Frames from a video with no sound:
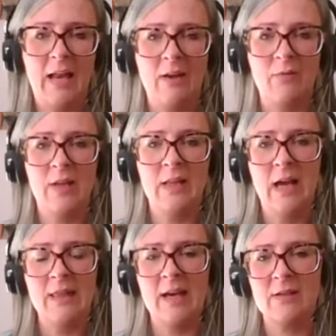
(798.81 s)
And I feel
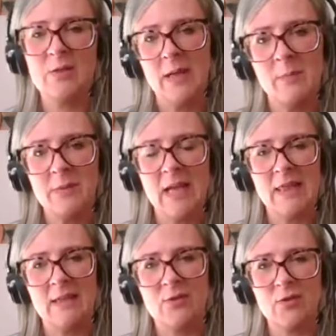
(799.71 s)
like that
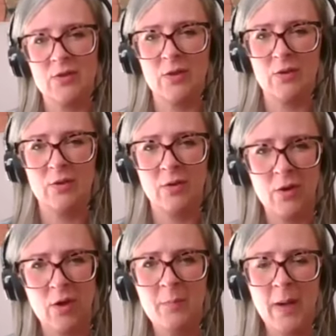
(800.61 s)
20% that doesn't
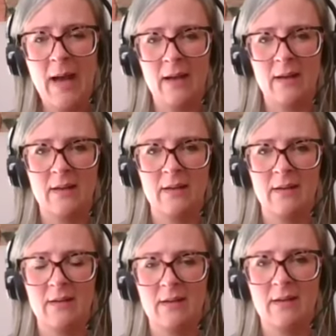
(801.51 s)
go back
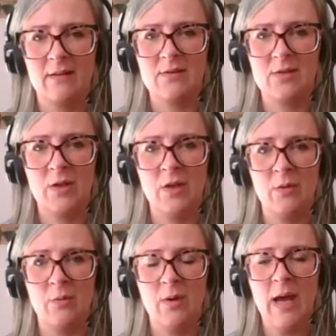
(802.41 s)

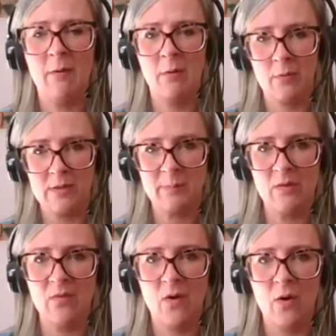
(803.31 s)
to how it was
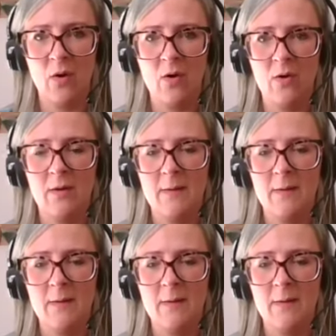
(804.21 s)
before